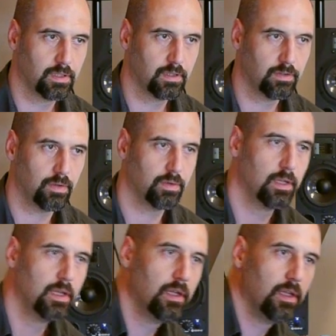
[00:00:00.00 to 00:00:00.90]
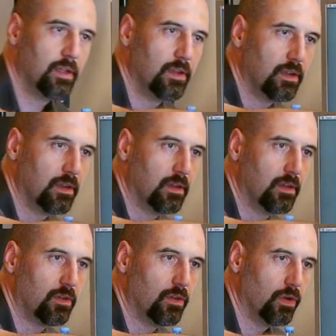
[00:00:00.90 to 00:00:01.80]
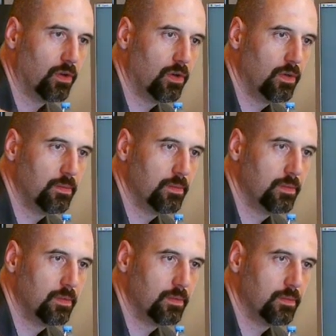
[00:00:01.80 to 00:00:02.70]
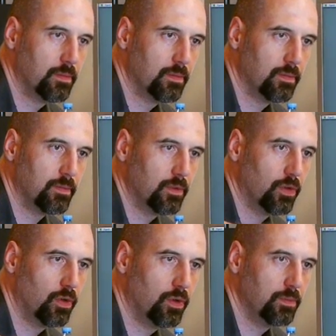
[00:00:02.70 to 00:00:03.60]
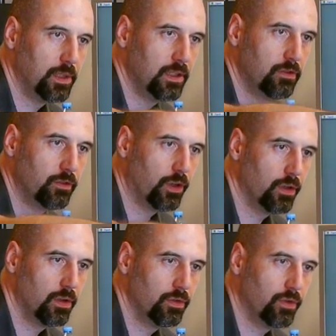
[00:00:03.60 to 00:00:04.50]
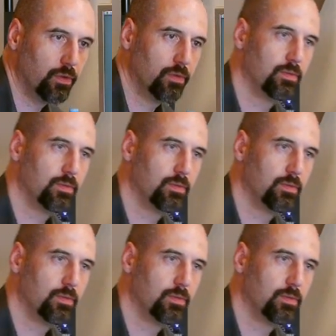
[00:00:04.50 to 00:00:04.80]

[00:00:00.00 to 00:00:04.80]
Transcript: So, do, do, mi, sol, do.